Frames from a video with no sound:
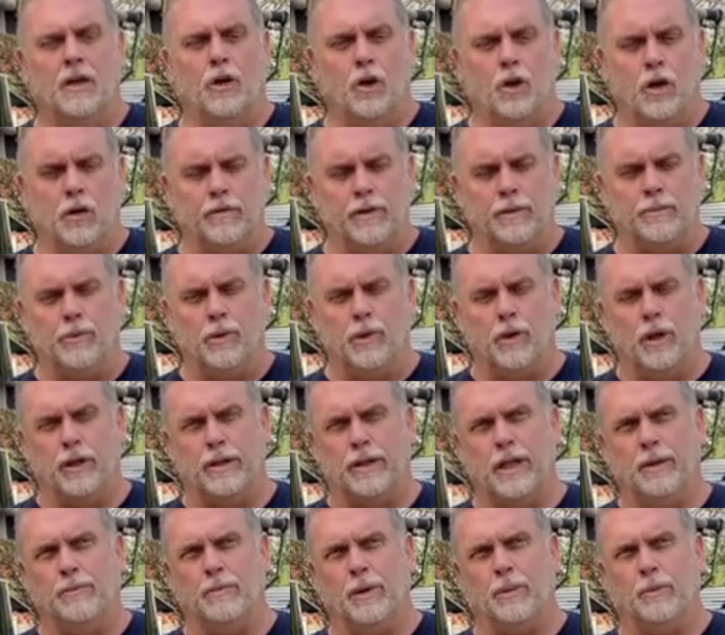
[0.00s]
RV park.
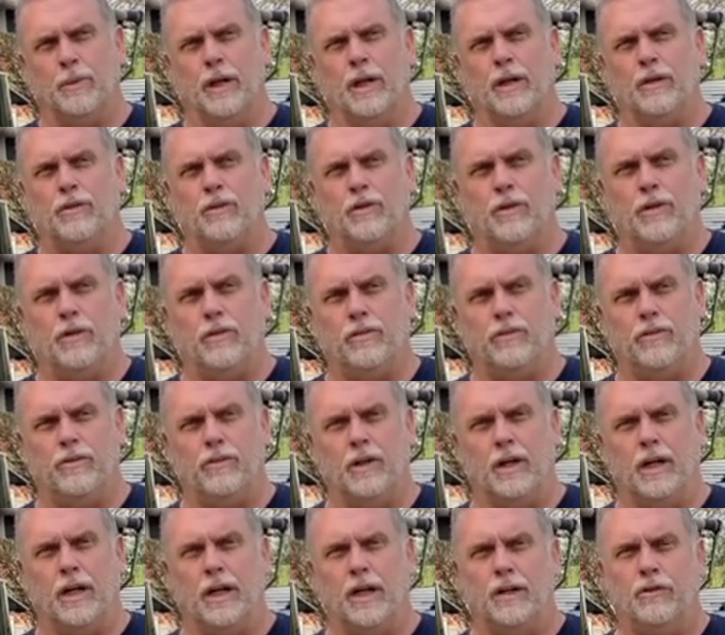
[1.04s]
Then we went
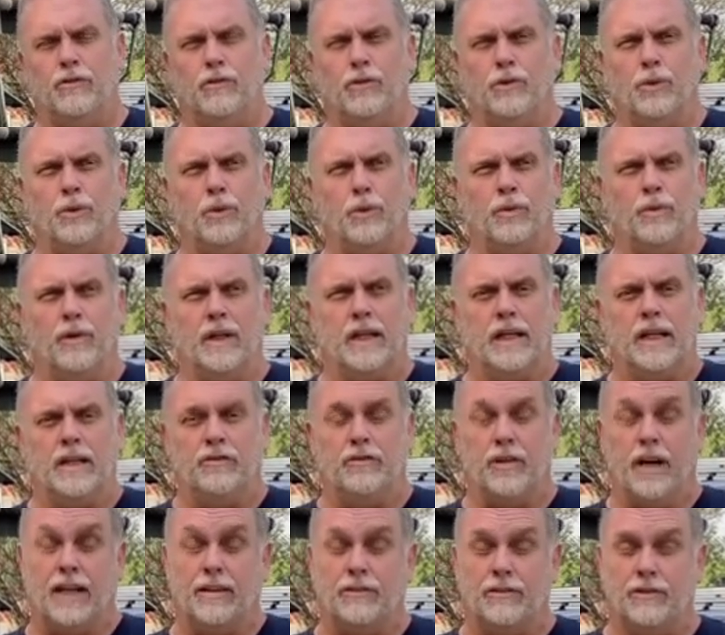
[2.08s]
to the
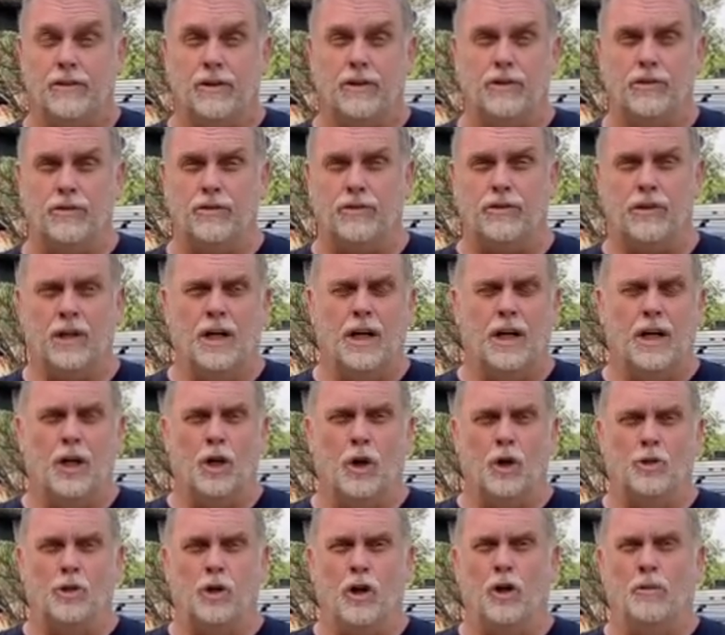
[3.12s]

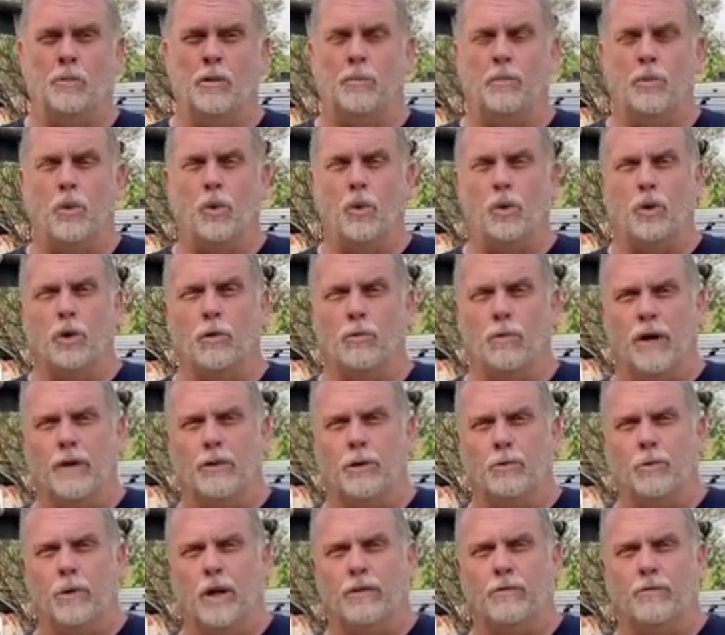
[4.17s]
Texas-Oklahoma border around
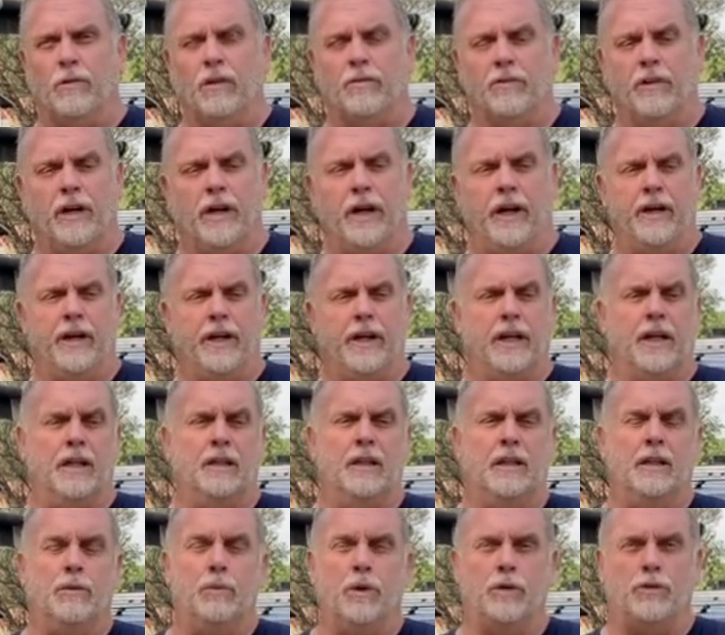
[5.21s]
the Red River area,
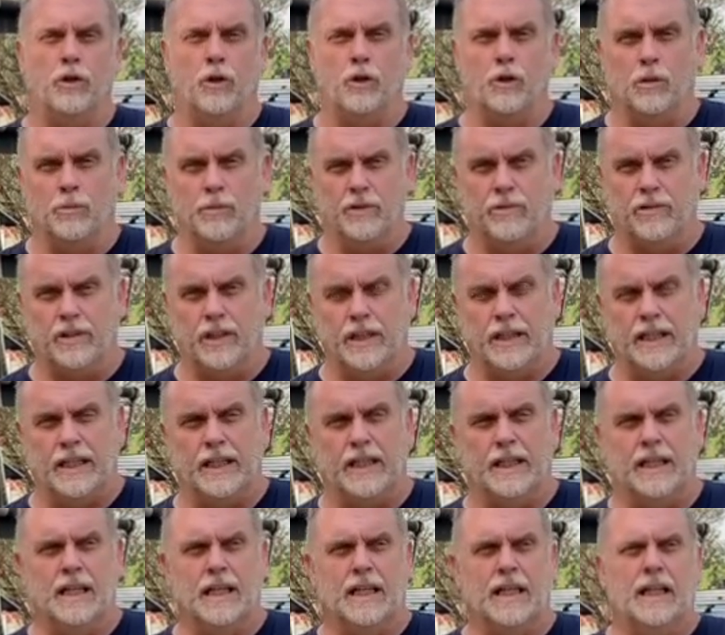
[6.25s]
went to Oklahoma
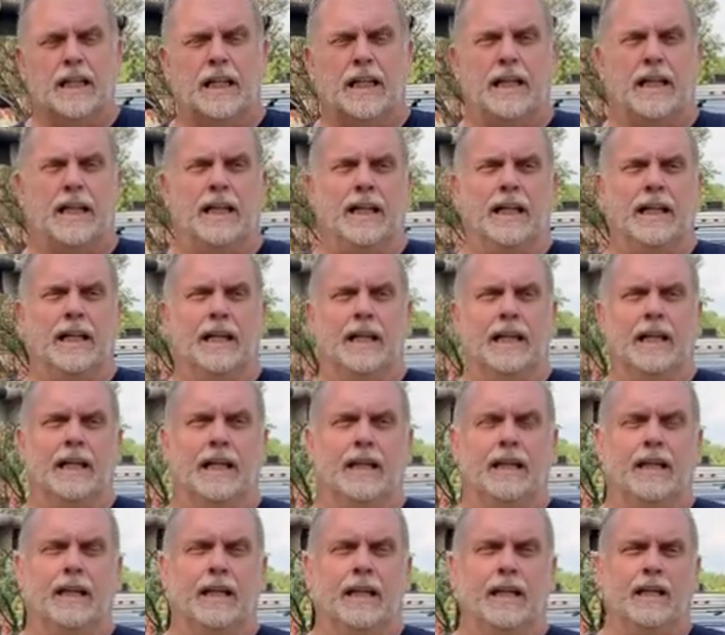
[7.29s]
City.
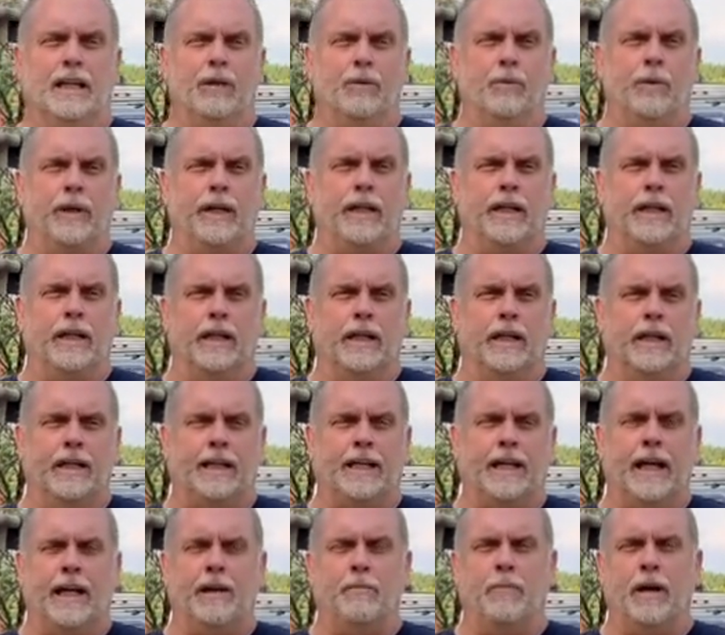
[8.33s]
And then we
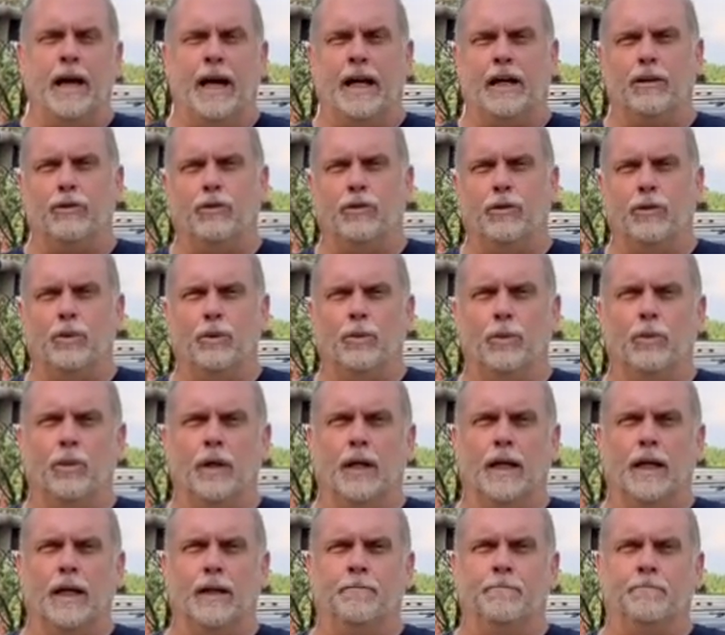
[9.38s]
came back
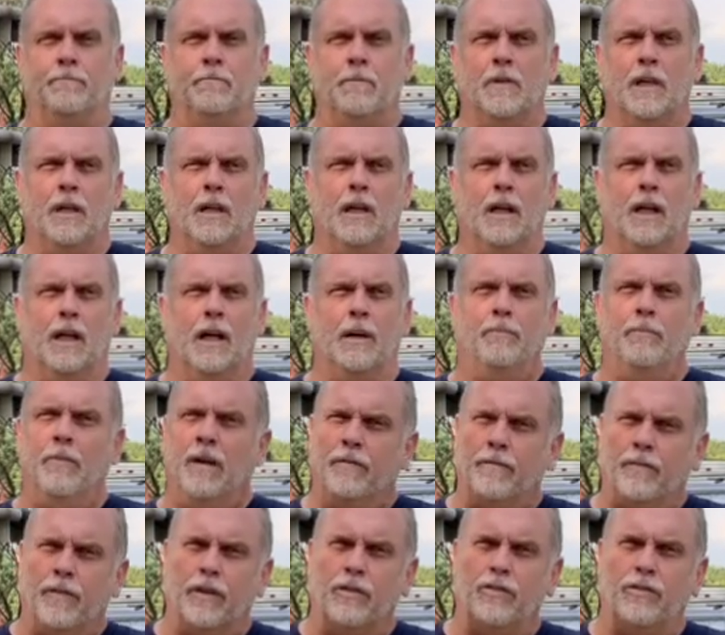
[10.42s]
to
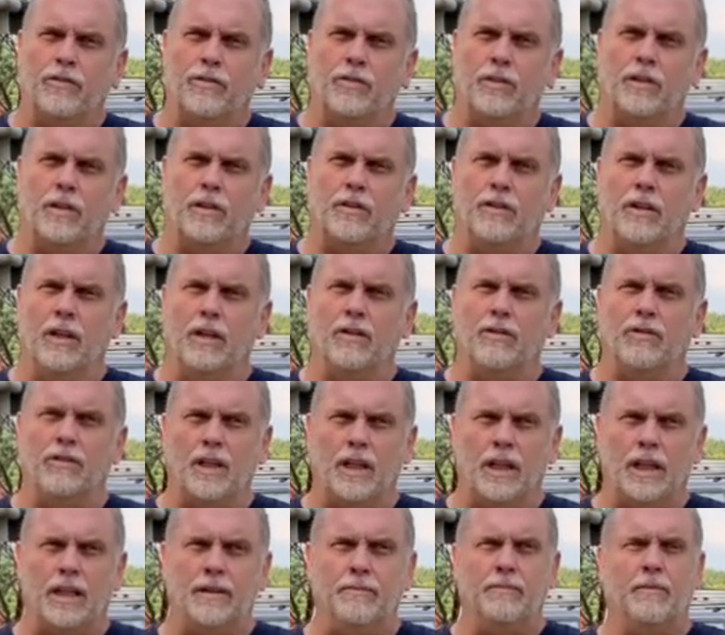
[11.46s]
Memphis,
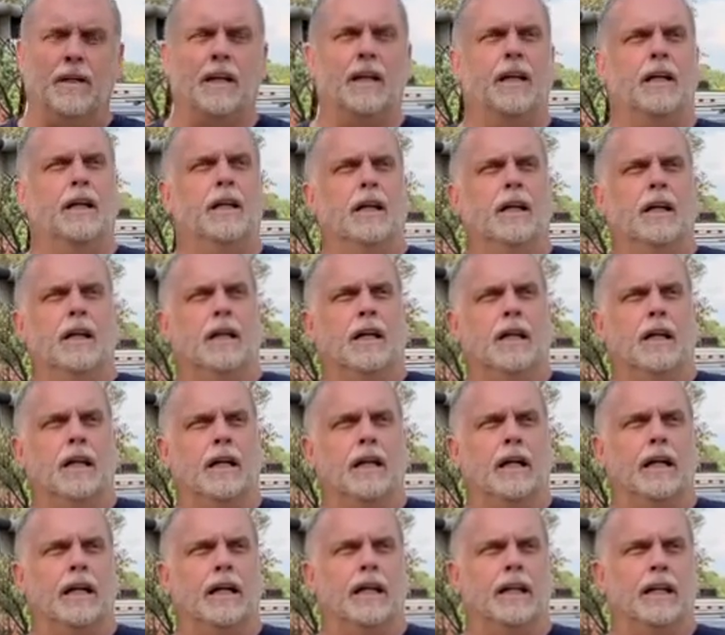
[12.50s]
Tennessee,
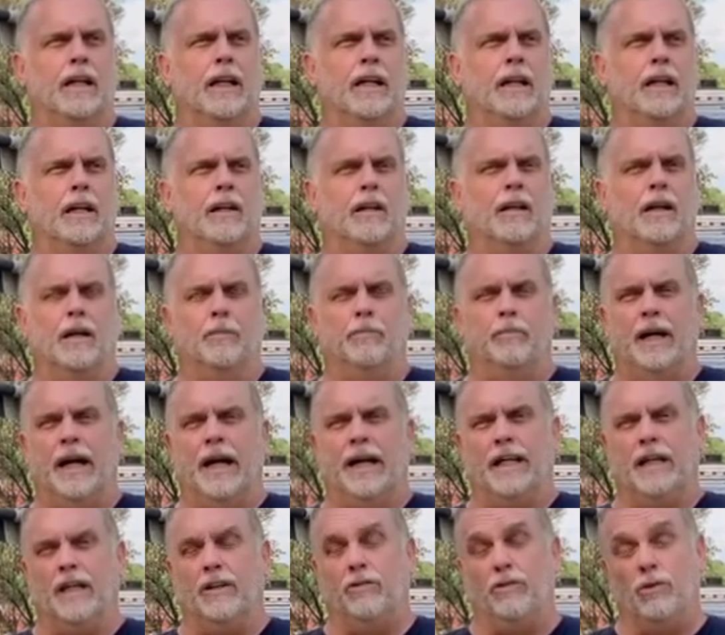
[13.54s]
and then
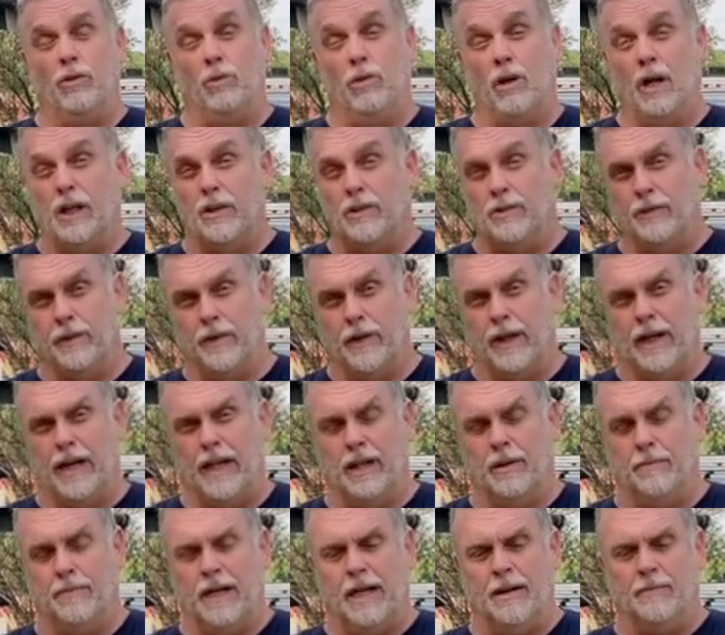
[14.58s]
back into Huntsville,
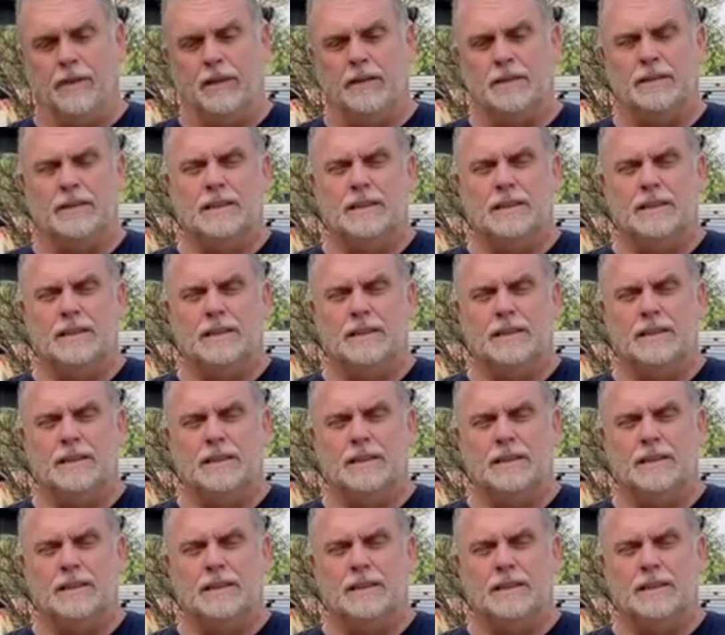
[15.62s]
Alabama.